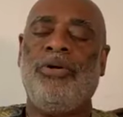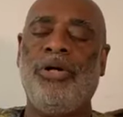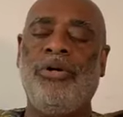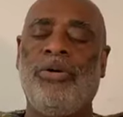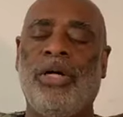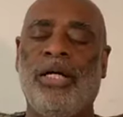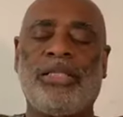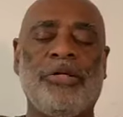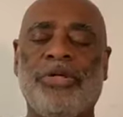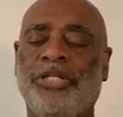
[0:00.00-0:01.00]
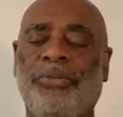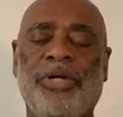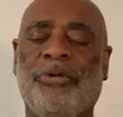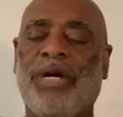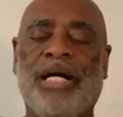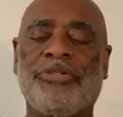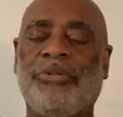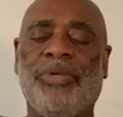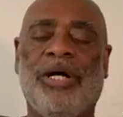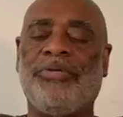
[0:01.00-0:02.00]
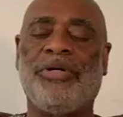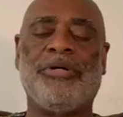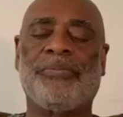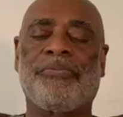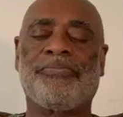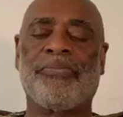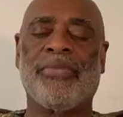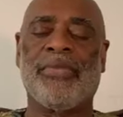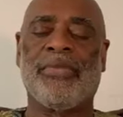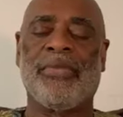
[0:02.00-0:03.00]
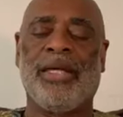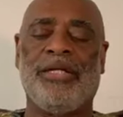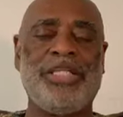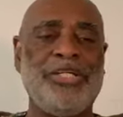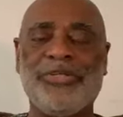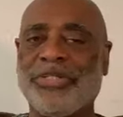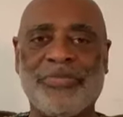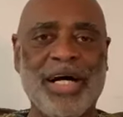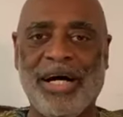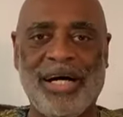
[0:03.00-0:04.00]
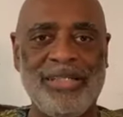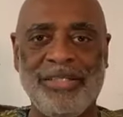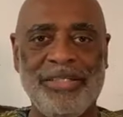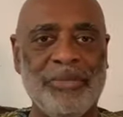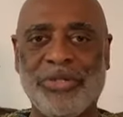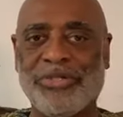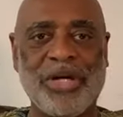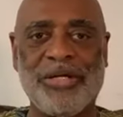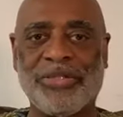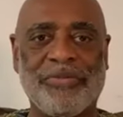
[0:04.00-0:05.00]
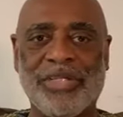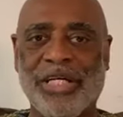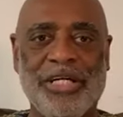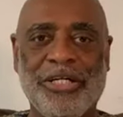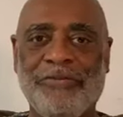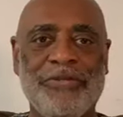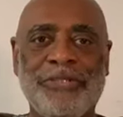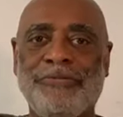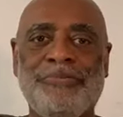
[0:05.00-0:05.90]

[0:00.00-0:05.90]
whoo, it's so good to be around some other teachers of God, demonstrators of love.